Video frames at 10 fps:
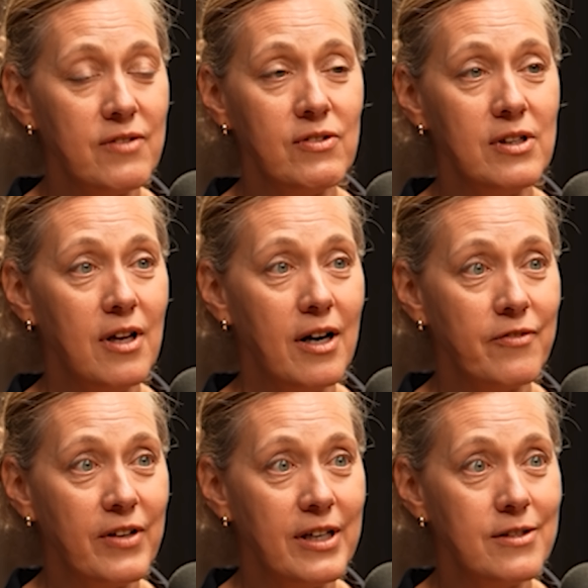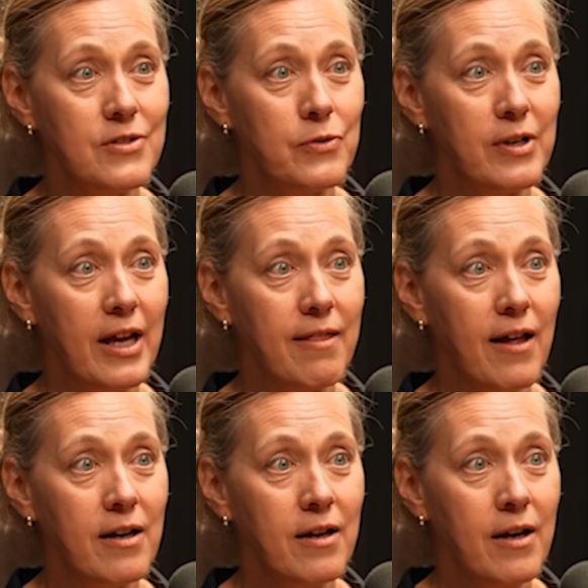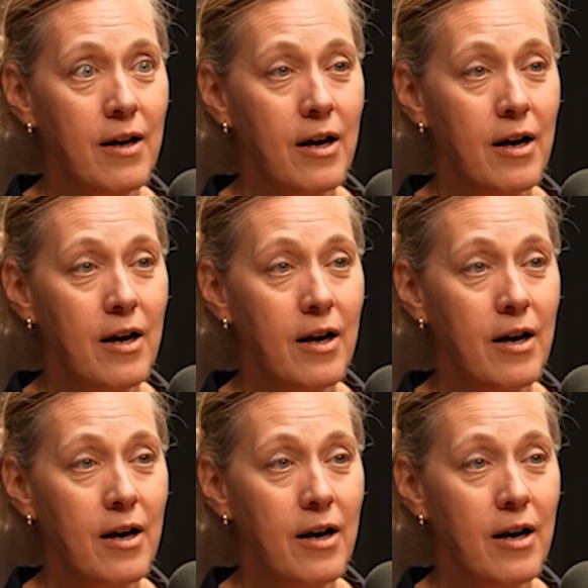I have a lot of kids who are like that.